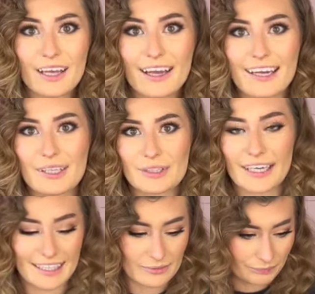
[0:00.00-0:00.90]

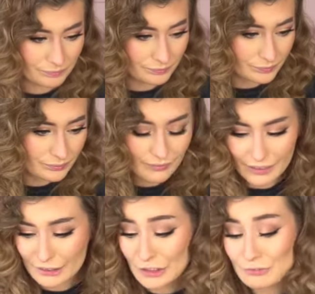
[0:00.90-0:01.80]
Okay,
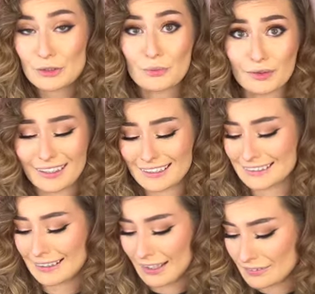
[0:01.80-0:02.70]
so I have two things
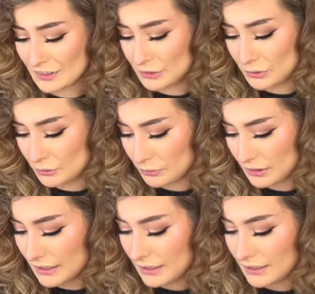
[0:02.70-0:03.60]
left to do.
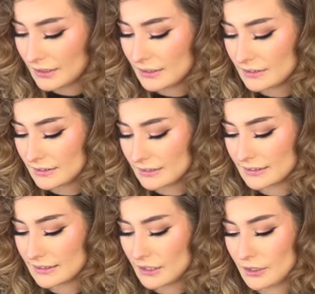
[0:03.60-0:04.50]

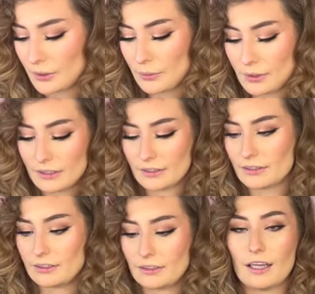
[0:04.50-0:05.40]
So
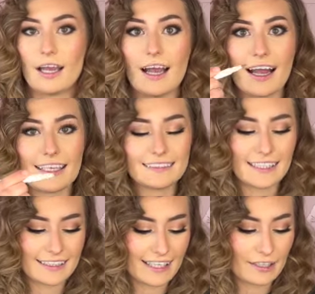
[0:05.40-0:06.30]
I
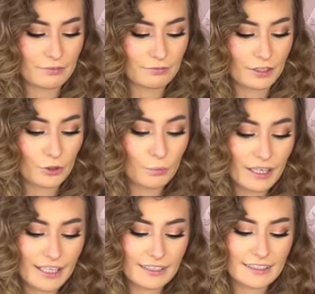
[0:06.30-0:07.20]
take a freckle
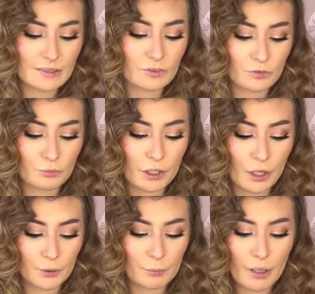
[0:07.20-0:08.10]
pen, this one's from
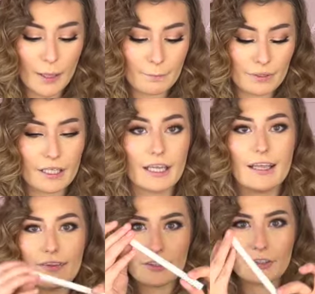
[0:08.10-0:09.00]
ColourPop
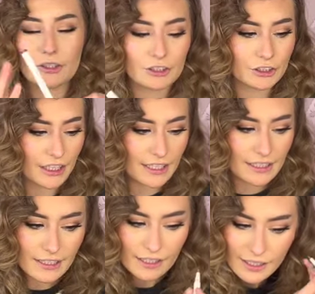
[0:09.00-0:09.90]
in the darker shade,
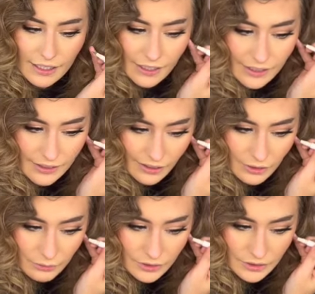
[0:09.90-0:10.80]
and I
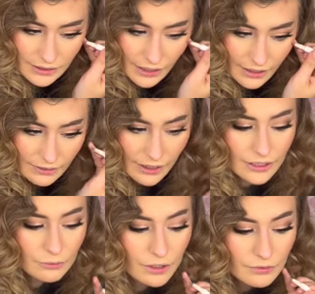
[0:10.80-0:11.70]
will just
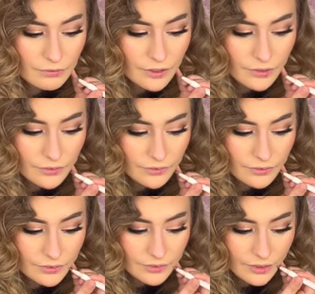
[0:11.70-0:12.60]
highlight what
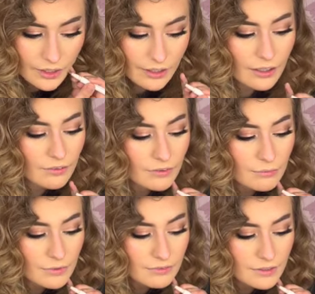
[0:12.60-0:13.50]
freckles I have on
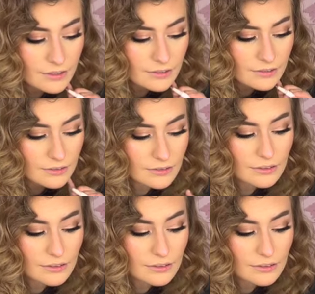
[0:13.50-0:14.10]
my face.